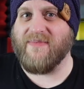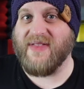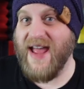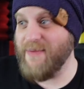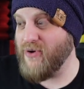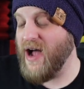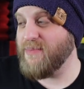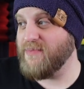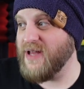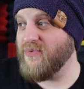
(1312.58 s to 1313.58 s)
They
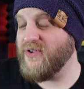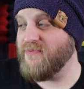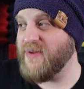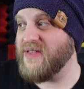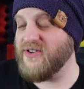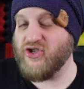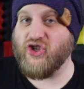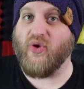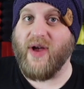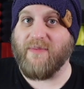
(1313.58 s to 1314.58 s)
probably would have been the
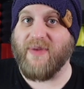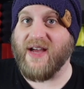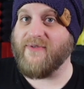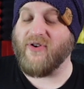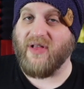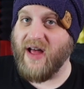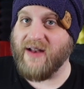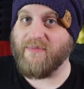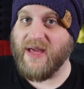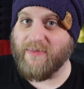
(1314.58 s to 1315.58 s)
shoe-in pick for a lot
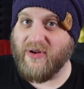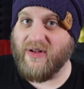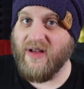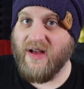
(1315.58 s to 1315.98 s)
of people.